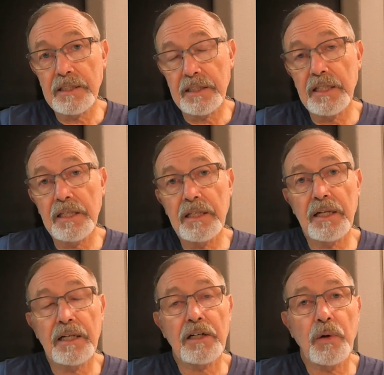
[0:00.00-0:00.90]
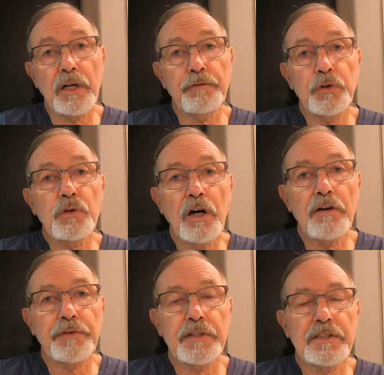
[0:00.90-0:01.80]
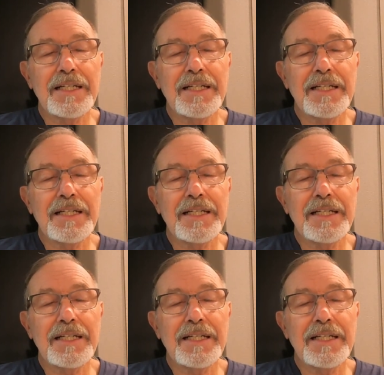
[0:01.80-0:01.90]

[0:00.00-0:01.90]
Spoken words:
see quite a few dolphins.